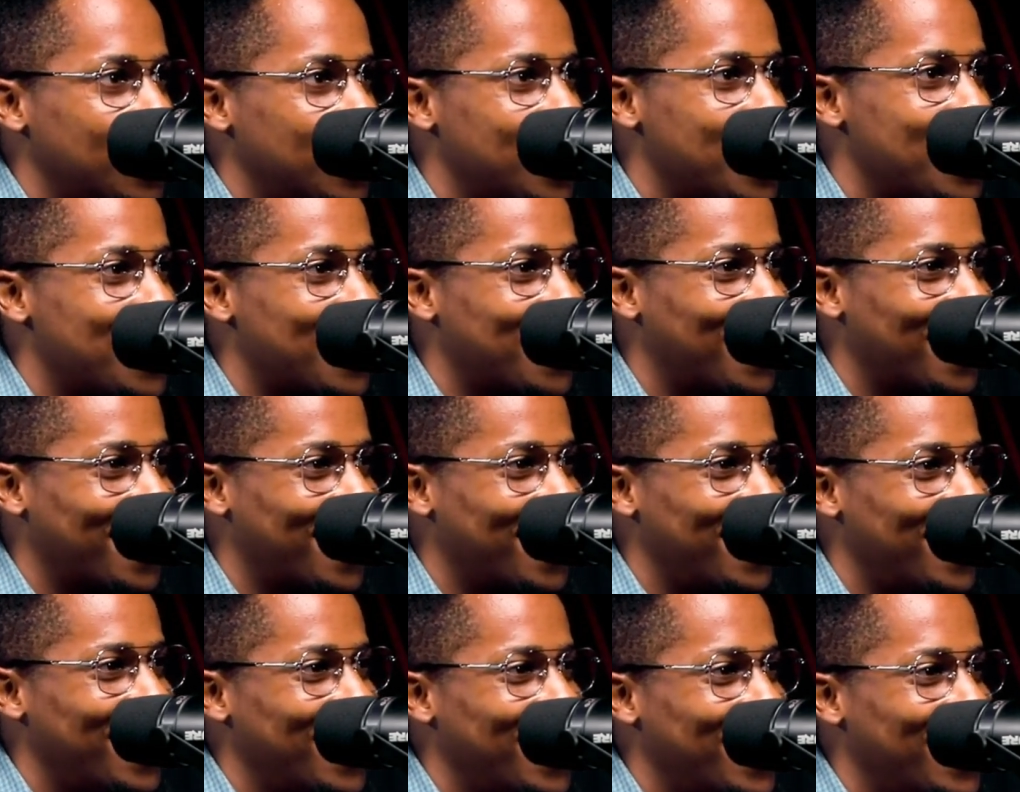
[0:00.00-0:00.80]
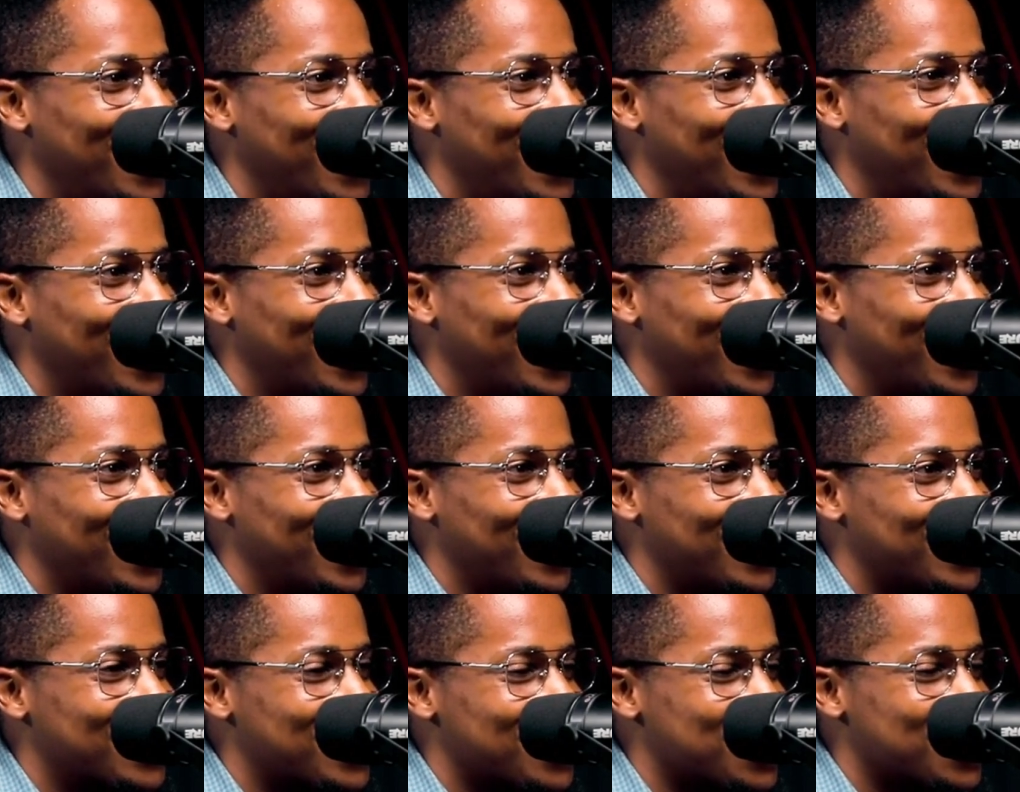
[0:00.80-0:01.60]

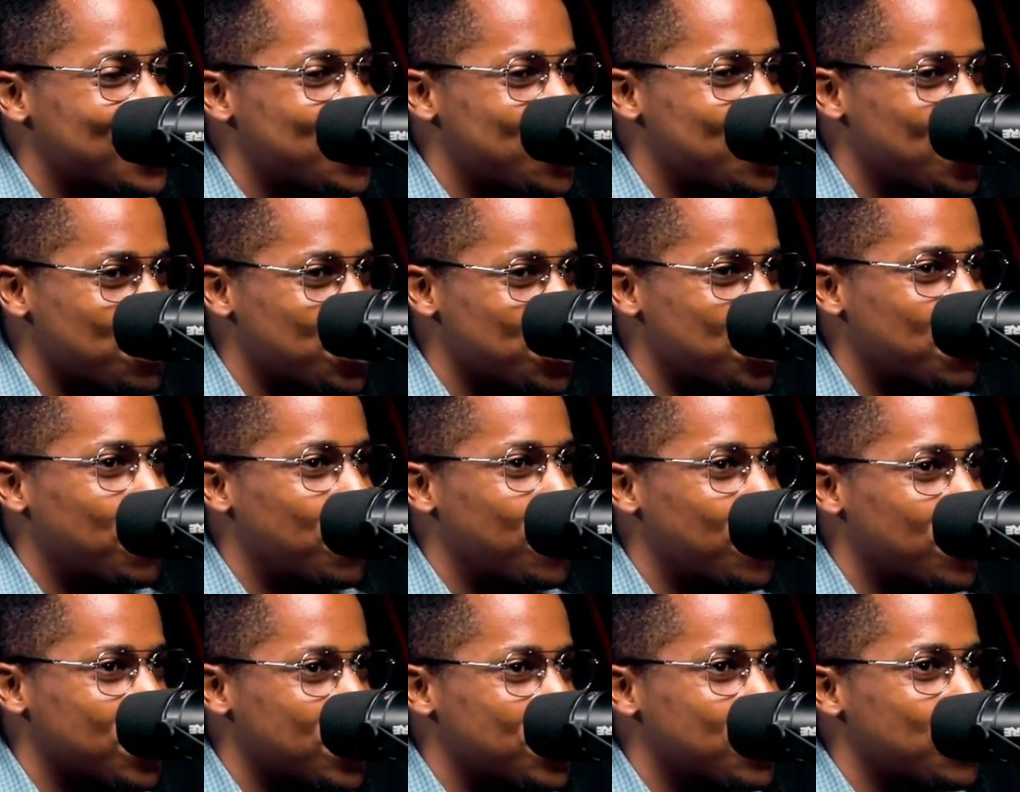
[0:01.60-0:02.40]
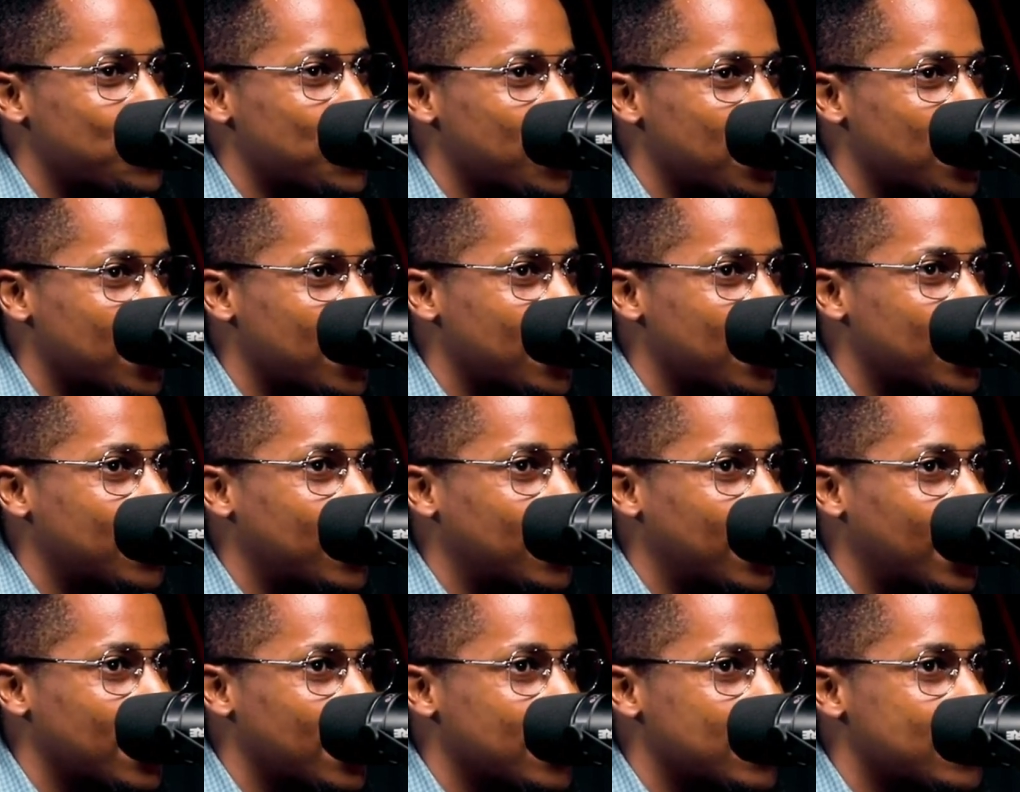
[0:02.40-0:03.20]
It's extreme sports when
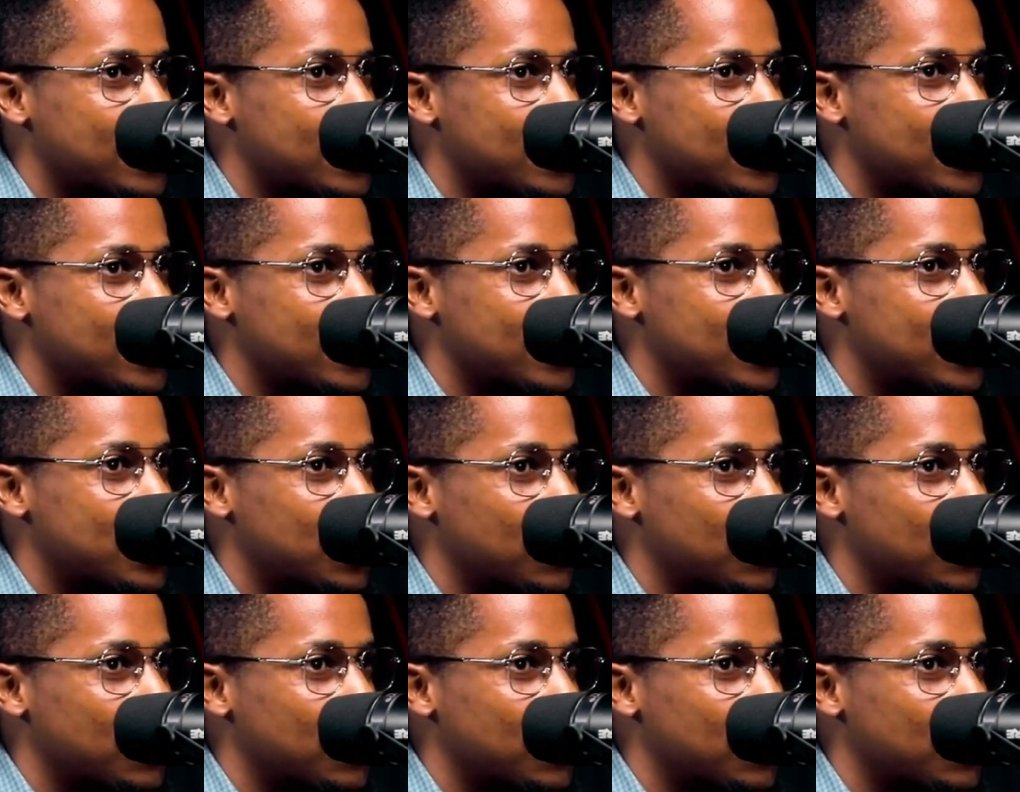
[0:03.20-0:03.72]
it gets